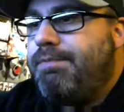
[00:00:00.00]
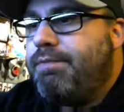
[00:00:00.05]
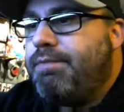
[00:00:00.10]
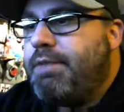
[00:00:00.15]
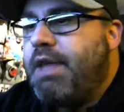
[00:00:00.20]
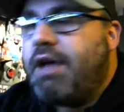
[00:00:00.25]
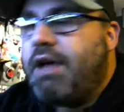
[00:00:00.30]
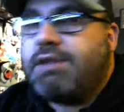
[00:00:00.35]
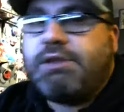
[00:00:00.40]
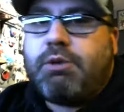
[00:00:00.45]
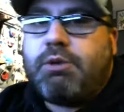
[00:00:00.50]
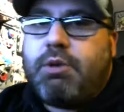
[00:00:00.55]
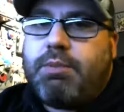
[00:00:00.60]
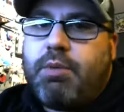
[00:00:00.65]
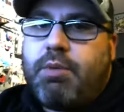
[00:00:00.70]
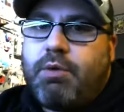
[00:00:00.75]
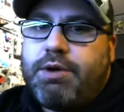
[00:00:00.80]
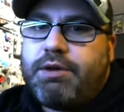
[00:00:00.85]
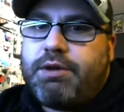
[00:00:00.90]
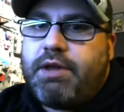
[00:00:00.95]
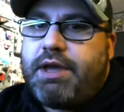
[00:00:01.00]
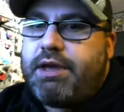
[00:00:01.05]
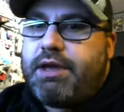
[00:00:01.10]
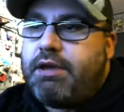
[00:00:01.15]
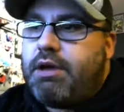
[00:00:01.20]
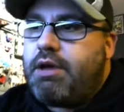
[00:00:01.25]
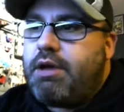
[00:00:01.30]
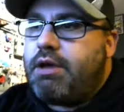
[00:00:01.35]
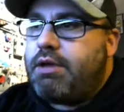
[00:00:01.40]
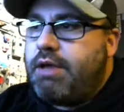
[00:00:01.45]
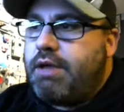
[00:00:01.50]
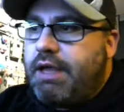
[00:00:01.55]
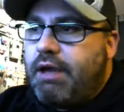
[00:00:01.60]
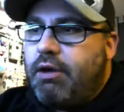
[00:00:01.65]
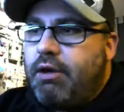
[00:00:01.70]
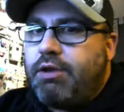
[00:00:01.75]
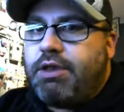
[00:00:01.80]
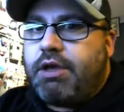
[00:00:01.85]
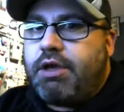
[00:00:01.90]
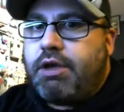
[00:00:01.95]
They also reported like
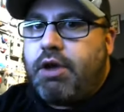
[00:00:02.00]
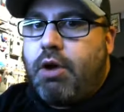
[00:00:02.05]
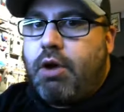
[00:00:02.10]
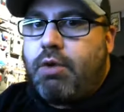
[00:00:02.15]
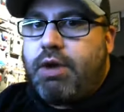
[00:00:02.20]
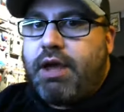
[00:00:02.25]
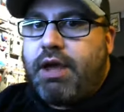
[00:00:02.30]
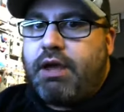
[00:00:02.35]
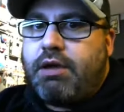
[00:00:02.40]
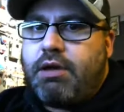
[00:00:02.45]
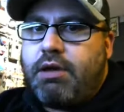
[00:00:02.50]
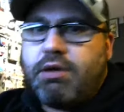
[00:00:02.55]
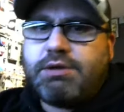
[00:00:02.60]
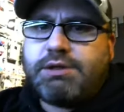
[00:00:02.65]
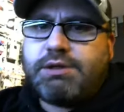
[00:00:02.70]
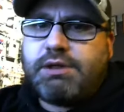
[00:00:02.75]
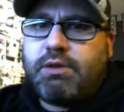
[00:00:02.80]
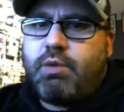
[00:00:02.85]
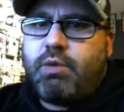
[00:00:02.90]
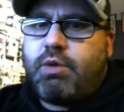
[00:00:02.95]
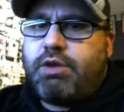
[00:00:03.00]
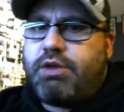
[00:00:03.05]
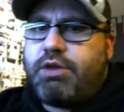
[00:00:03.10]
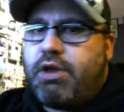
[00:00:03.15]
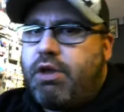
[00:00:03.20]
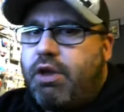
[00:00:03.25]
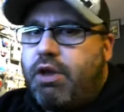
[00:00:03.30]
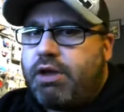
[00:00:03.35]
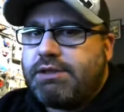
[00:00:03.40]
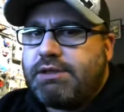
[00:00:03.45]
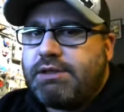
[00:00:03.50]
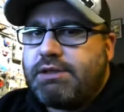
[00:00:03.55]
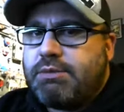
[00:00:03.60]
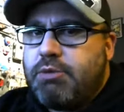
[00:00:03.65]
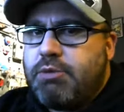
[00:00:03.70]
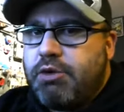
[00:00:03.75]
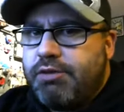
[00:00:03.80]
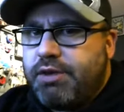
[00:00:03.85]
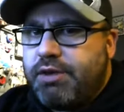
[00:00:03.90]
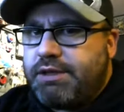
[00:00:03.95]
hearing the coat hangers in one of the closets
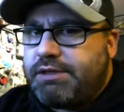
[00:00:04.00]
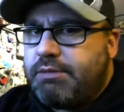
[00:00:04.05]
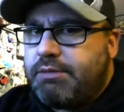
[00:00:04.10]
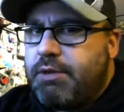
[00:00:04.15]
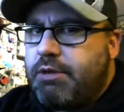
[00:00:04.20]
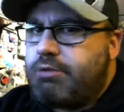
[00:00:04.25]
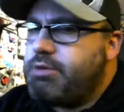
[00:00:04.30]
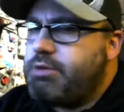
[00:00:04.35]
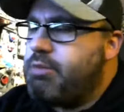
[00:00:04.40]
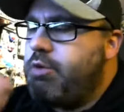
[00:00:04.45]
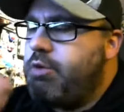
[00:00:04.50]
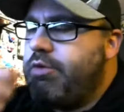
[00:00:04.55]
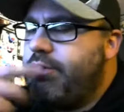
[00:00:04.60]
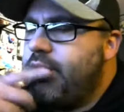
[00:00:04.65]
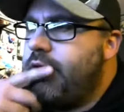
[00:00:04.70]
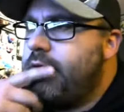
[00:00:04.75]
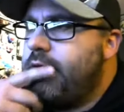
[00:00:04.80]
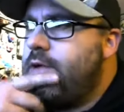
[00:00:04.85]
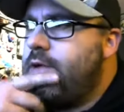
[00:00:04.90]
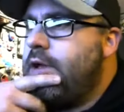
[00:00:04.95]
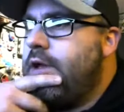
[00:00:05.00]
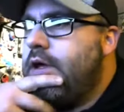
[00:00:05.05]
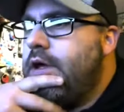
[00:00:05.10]
move, like somebody was moving it.